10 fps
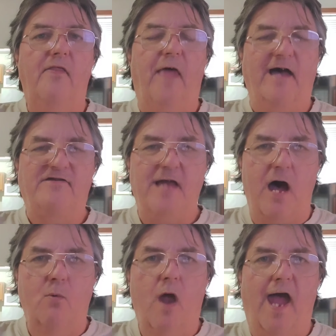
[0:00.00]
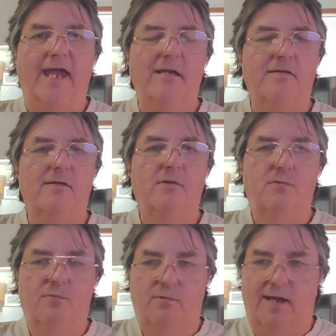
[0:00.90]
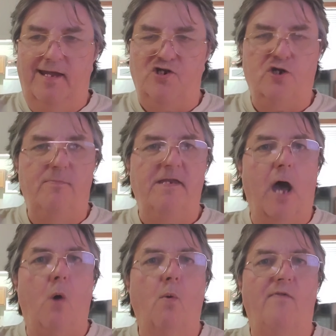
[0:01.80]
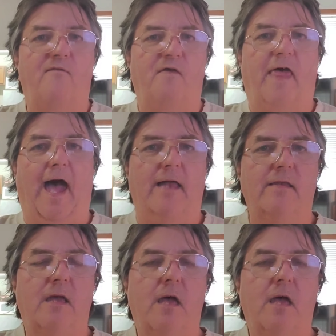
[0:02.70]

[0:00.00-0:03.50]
That's not right he should be dealt with for that.